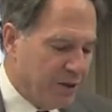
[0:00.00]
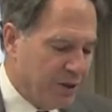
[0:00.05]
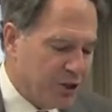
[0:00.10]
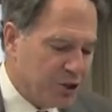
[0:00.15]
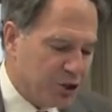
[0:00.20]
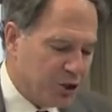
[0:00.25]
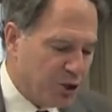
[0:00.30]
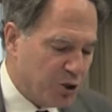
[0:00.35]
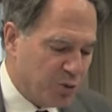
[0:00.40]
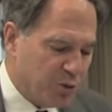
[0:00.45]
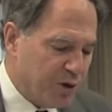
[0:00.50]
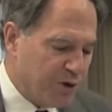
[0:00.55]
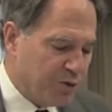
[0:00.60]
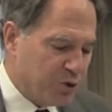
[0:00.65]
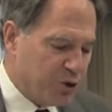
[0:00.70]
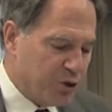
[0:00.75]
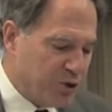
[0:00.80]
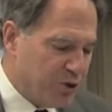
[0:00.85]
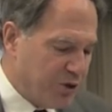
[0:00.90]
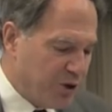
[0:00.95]
This year
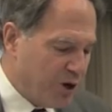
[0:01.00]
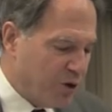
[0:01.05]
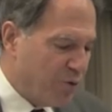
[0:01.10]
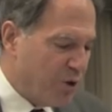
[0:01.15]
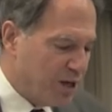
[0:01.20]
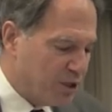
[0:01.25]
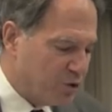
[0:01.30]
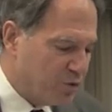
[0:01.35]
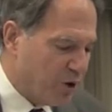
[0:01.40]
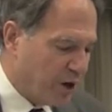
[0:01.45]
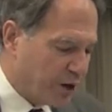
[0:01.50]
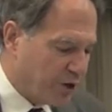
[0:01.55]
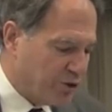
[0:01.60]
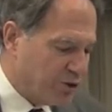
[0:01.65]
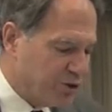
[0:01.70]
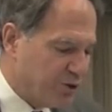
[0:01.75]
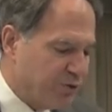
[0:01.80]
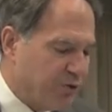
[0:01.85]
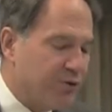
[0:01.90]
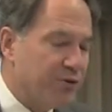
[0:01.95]
we've cleared the arrest
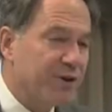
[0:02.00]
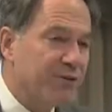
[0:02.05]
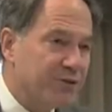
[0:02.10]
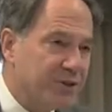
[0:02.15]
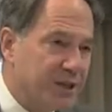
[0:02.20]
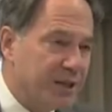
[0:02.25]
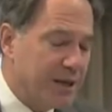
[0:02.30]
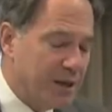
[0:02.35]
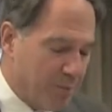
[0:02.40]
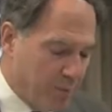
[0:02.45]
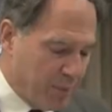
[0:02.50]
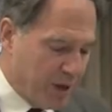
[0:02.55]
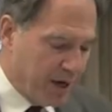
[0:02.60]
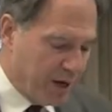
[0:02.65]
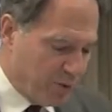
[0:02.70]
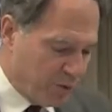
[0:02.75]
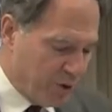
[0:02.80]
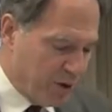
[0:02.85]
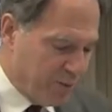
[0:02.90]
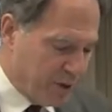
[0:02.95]
records of 50
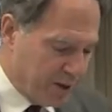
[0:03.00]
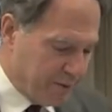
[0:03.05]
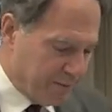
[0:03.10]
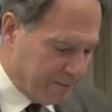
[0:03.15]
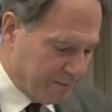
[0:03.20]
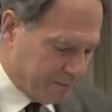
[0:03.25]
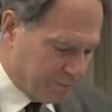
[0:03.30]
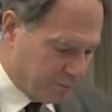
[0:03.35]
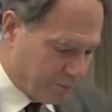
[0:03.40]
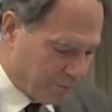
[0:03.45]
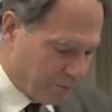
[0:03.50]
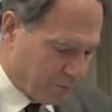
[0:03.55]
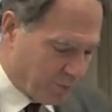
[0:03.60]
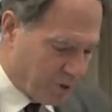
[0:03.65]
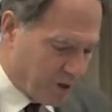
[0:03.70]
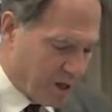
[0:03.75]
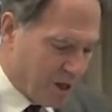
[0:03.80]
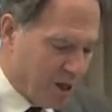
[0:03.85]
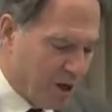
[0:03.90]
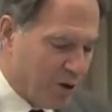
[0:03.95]
men and women.
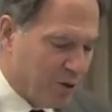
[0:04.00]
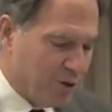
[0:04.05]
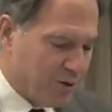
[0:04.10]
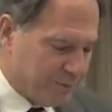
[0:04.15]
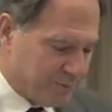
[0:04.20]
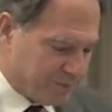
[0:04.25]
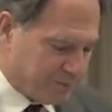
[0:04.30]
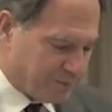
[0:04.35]
We